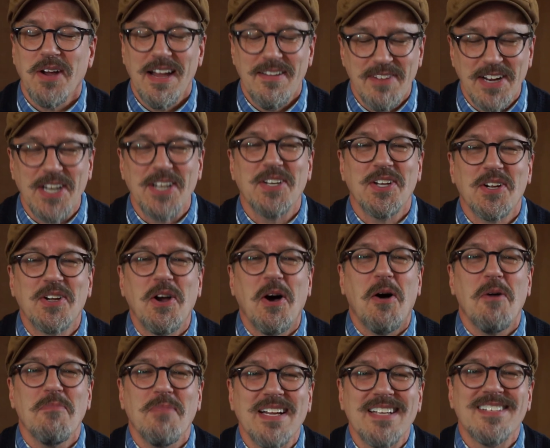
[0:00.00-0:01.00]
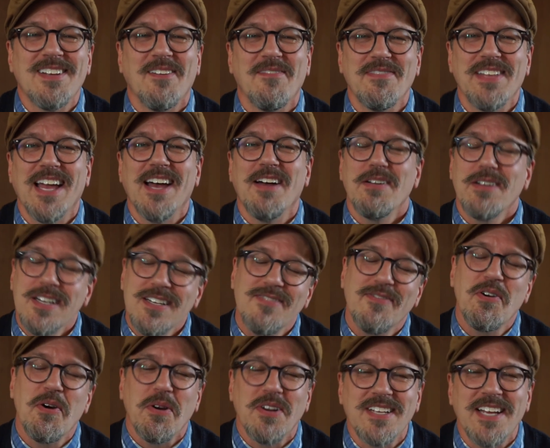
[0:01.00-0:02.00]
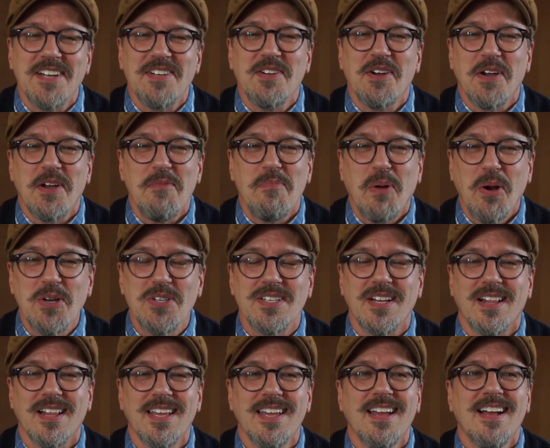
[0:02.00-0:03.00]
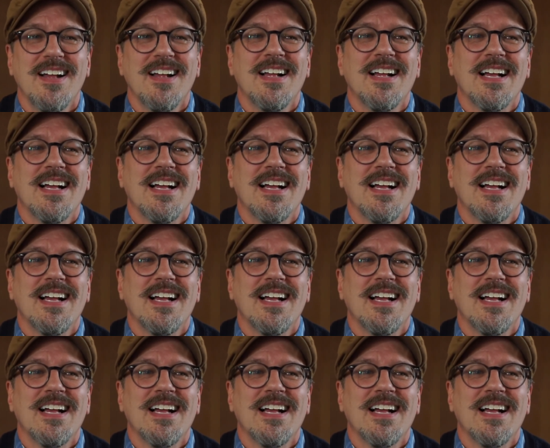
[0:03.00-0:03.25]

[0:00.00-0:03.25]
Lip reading: having to calm myself down, because of course I took it personally,